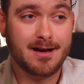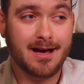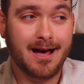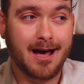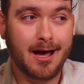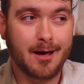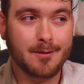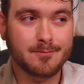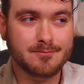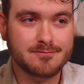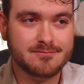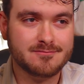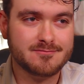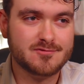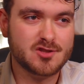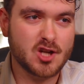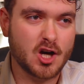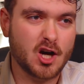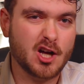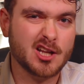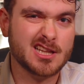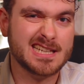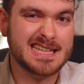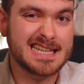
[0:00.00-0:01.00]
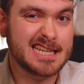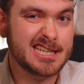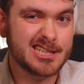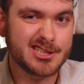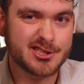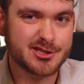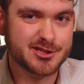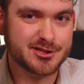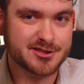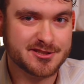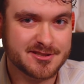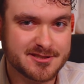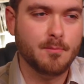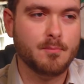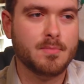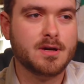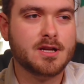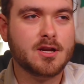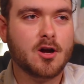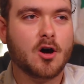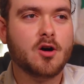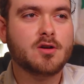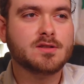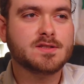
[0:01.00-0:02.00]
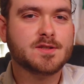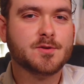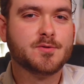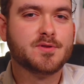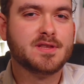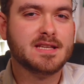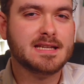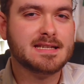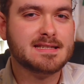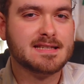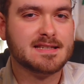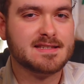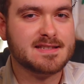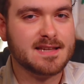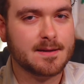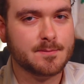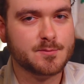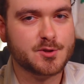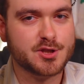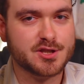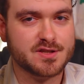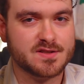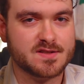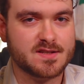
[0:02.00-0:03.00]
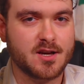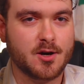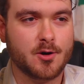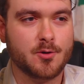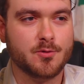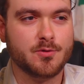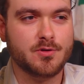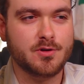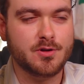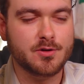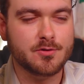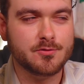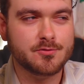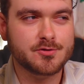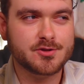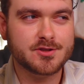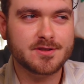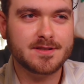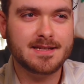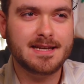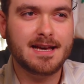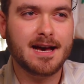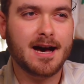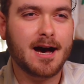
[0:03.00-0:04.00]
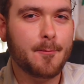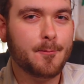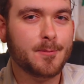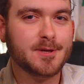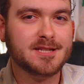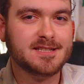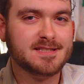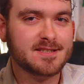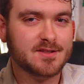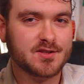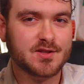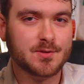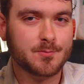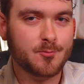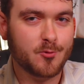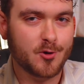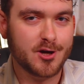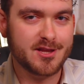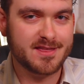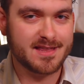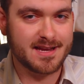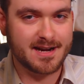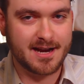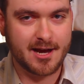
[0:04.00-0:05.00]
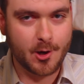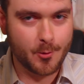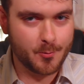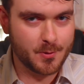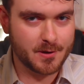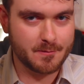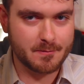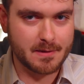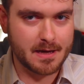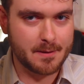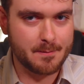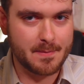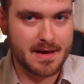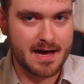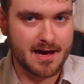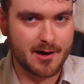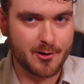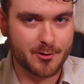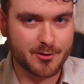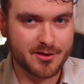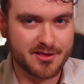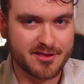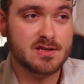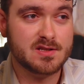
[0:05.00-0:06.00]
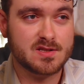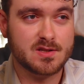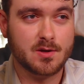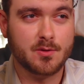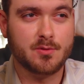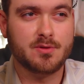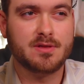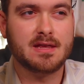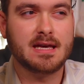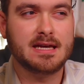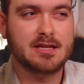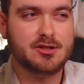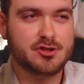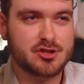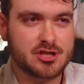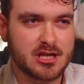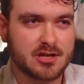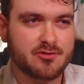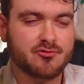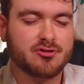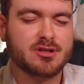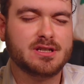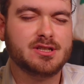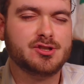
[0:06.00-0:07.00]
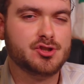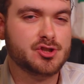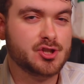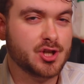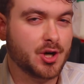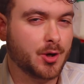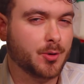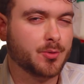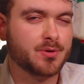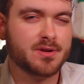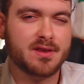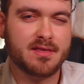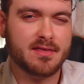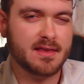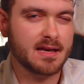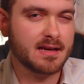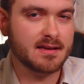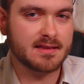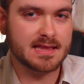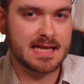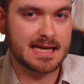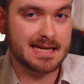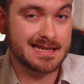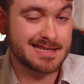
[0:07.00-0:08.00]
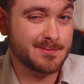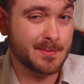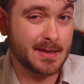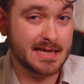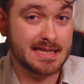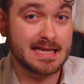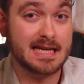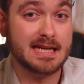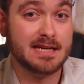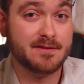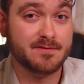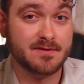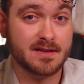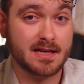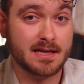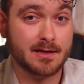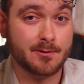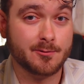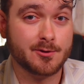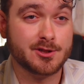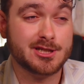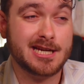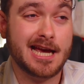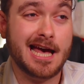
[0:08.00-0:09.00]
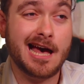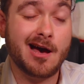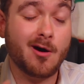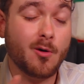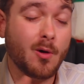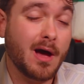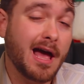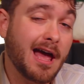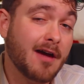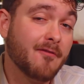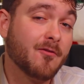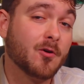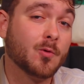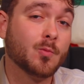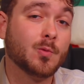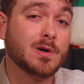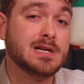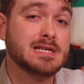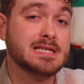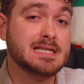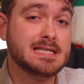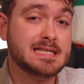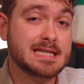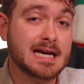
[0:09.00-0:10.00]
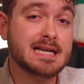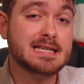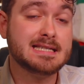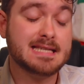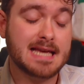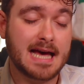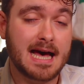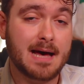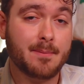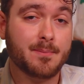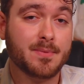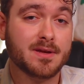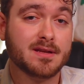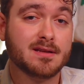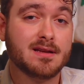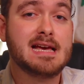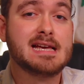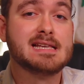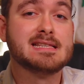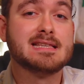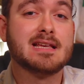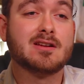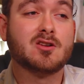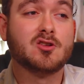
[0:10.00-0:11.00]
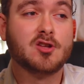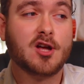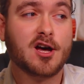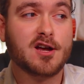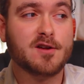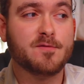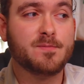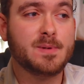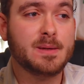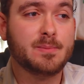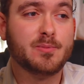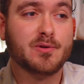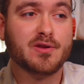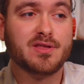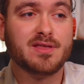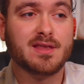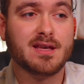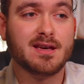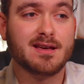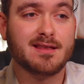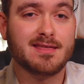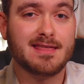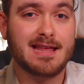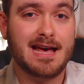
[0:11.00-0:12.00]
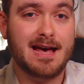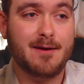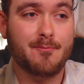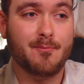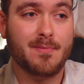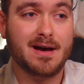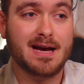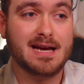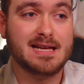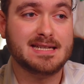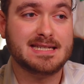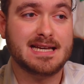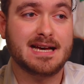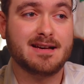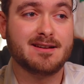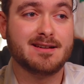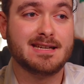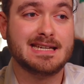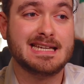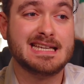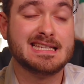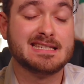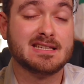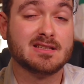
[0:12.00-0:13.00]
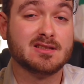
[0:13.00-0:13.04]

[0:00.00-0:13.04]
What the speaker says: I'm tall-ish, but also these assumptions go usually up until the point that I open my mouth, so they generally don't think that it's my native language. However, what does happen is that a lot of people think that my Italian is a